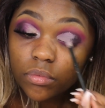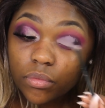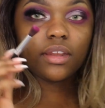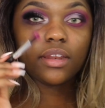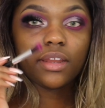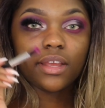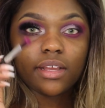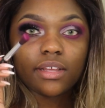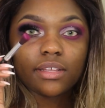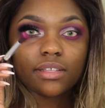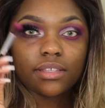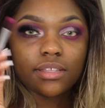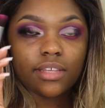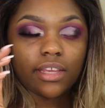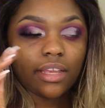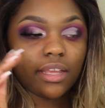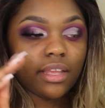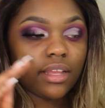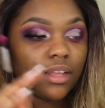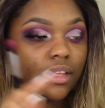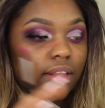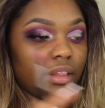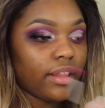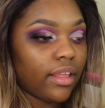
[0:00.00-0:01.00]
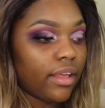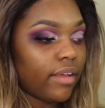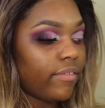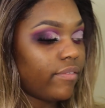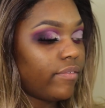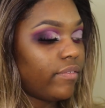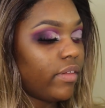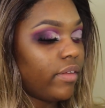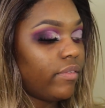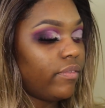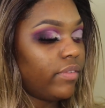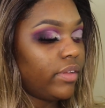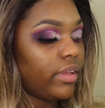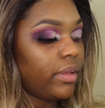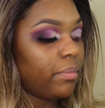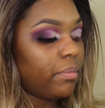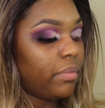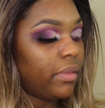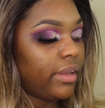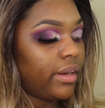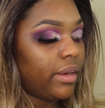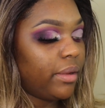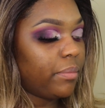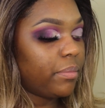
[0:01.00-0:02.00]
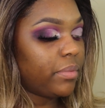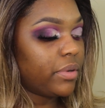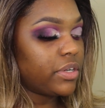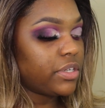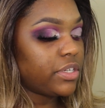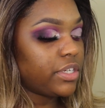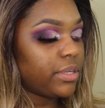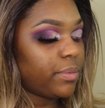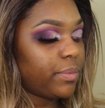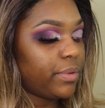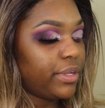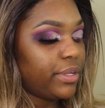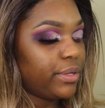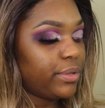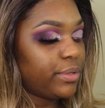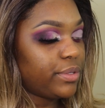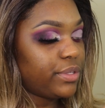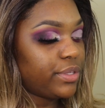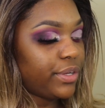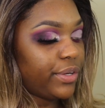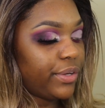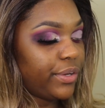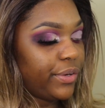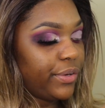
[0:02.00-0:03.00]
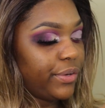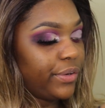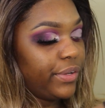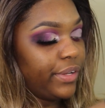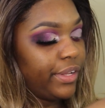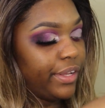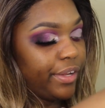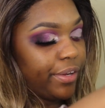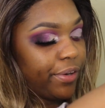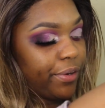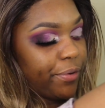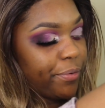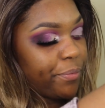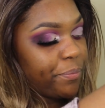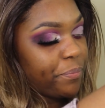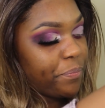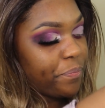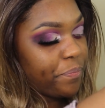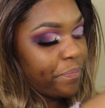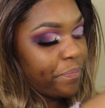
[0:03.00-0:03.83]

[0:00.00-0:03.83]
Next, taking that fluffy blending brush that we used earlier,